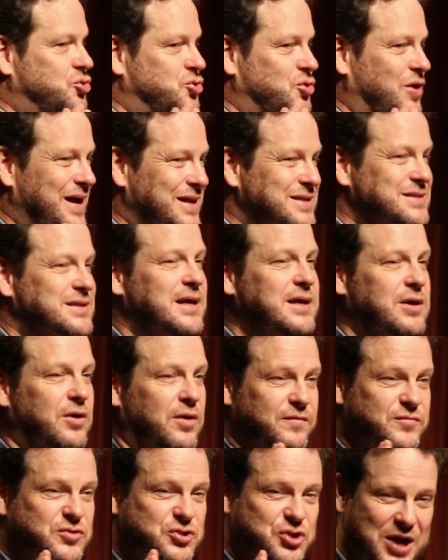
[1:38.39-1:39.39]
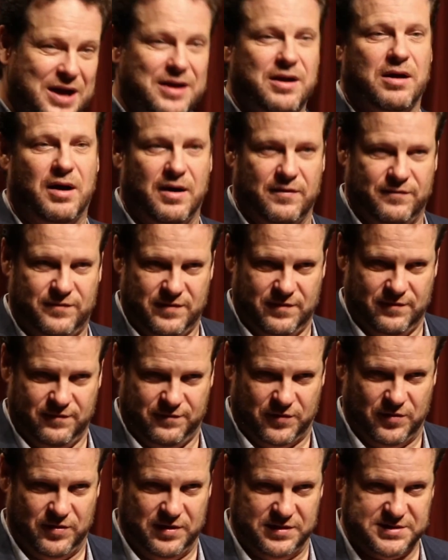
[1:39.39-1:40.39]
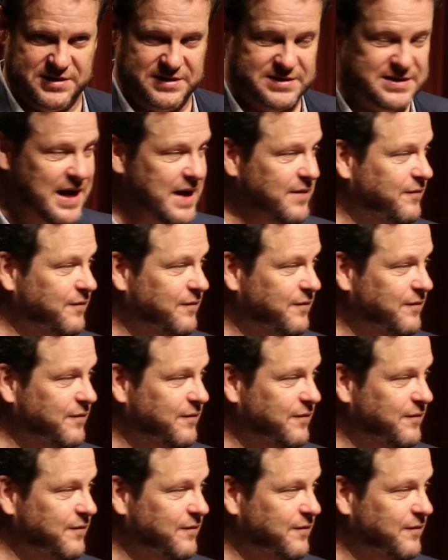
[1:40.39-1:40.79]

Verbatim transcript: translator of Chekhov for instance.